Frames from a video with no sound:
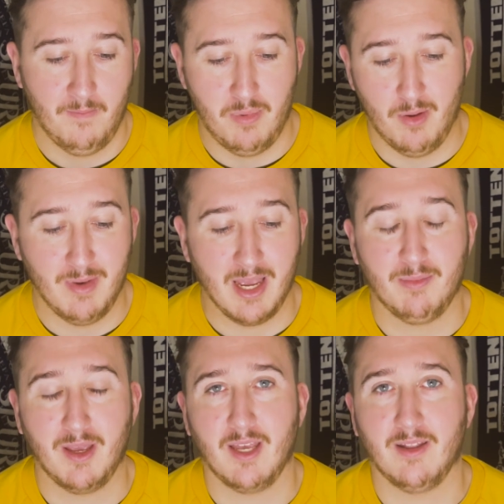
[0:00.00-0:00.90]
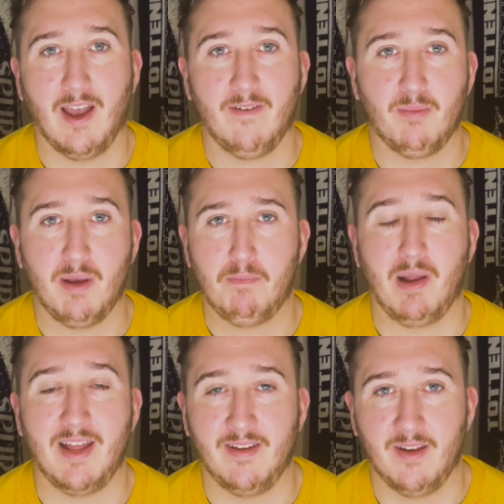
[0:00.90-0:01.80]
But maybe they have to be
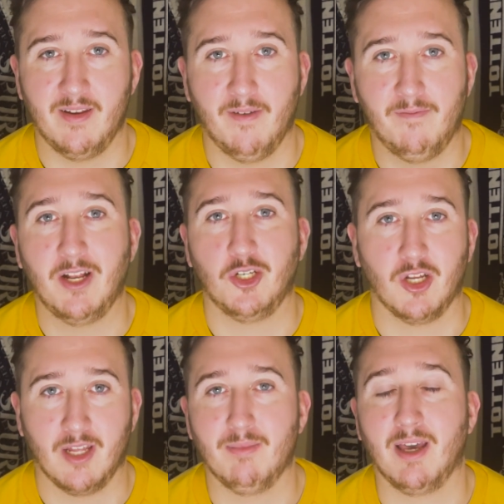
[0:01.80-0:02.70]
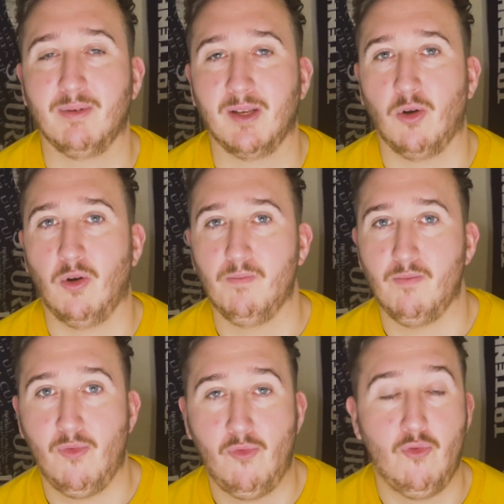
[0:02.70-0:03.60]
bled in eventually. Maybe not
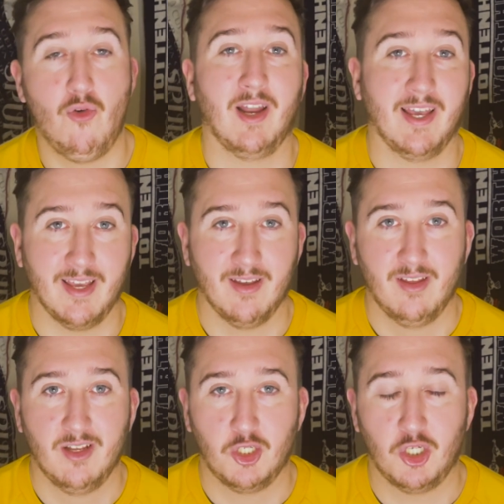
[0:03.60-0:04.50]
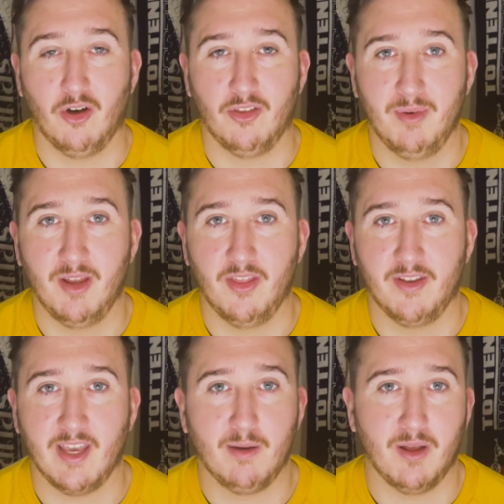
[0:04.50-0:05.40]
fully chuck them in at the
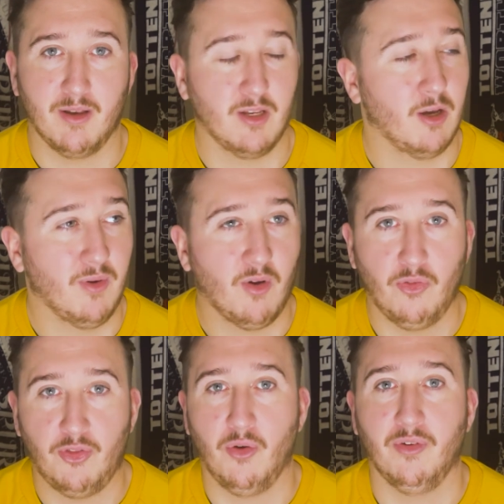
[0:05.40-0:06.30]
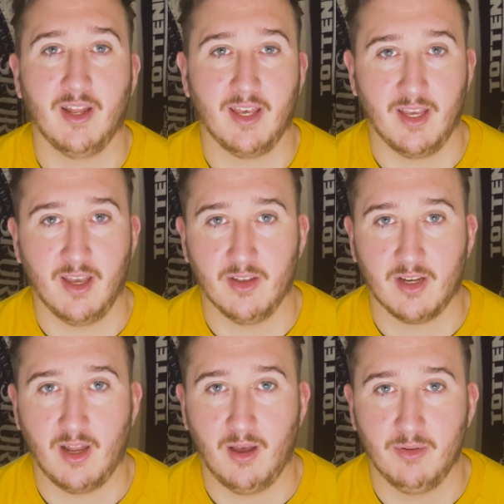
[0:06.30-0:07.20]
deep end. You know, we've got Donnelly at the
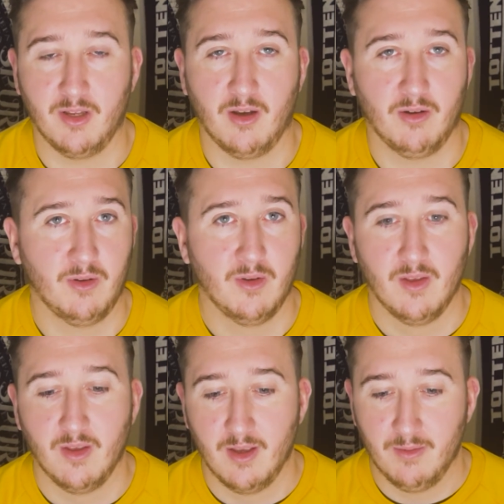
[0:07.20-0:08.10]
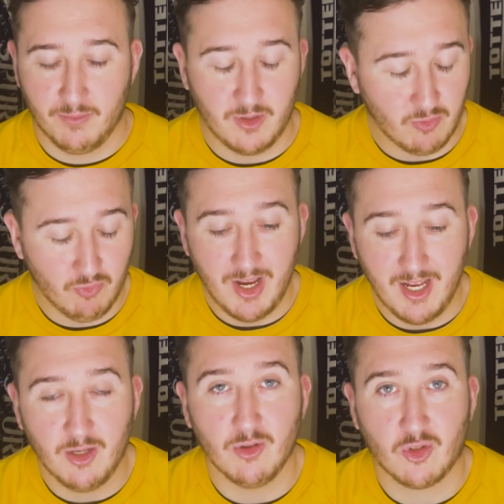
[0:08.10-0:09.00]
club. You know, just
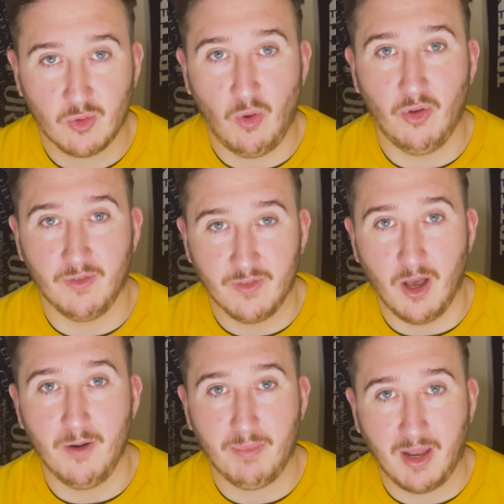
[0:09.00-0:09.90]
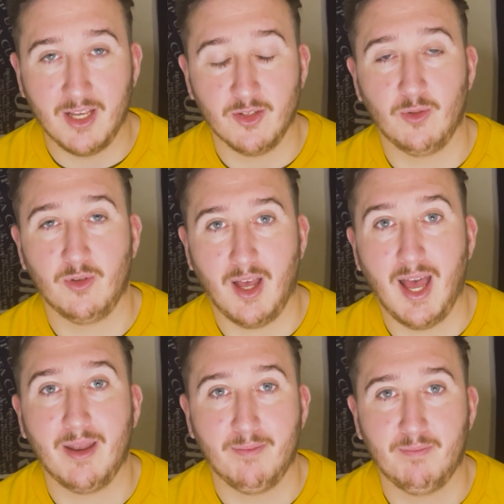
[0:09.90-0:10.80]
really good squad of young players who
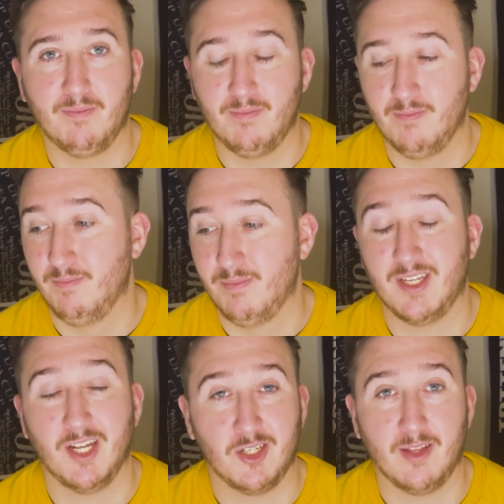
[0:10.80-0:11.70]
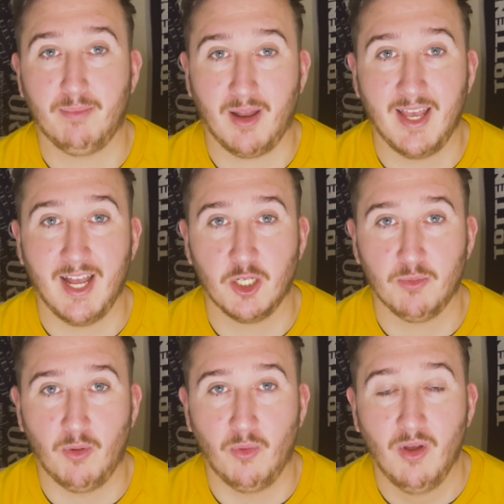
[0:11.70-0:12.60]
can potentially play Ange
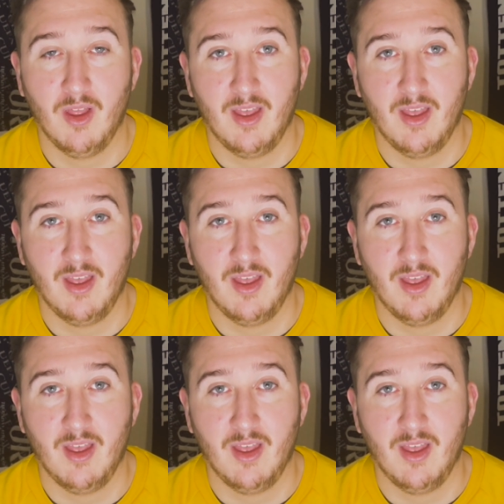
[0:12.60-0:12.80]
Ball.